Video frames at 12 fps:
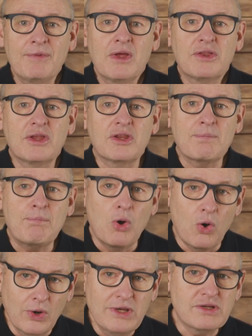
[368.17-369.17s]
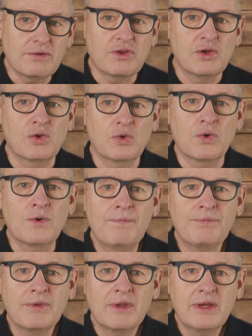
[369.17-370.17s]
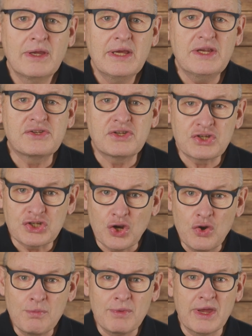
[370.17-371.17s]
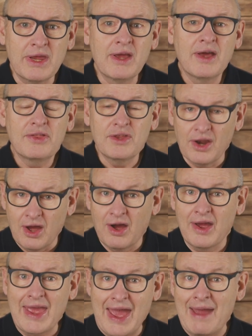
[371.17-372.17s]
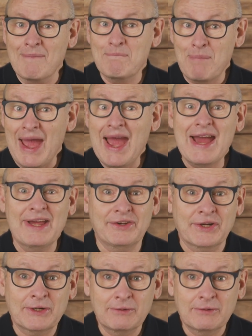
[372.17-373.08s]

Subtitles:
the point of the law is to show me that I am bad.